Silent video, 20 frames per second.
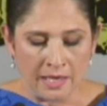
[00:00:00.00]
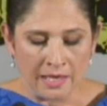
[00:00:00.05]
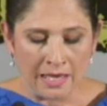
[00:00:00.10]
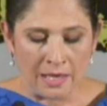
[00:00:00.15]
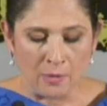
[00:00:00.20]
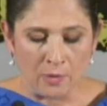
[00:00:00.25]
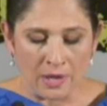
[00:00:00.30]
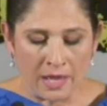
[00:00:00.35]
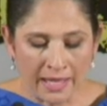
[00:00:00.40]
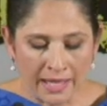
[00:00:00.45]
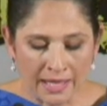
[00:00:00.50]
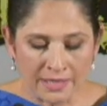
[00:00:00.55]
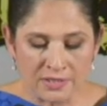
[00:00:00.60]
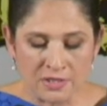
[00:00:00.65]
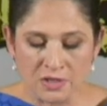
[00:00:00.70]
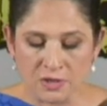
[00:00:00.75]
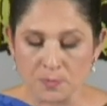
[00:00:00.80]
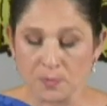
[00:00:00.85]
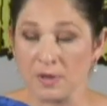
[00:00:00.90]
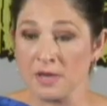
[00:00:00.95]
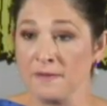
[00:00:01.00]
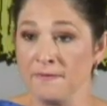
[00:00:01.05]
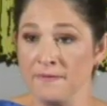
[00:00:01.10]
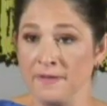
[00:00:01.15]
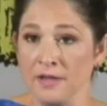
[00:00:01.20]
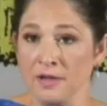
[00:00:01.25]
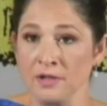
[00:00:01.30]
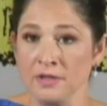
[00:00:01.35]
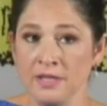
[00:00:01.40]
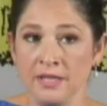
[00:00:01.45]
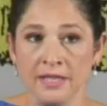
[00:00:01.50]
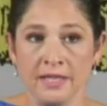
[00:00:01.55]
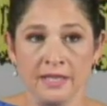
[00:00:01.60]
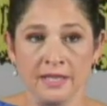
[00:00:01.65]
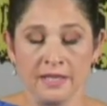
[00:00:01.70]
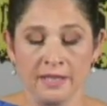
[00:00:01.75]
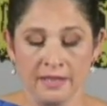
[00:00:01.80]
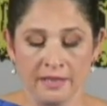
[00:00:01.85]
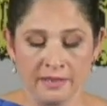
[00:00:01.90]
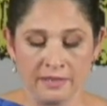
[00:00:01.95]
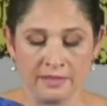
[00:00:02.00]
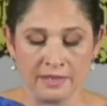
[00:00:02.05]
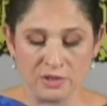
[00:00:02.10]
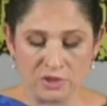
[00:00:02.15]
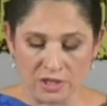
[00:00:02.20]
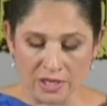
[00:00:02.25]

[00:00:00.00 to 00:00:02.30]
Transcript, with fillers: Now, when I got to Springfield, the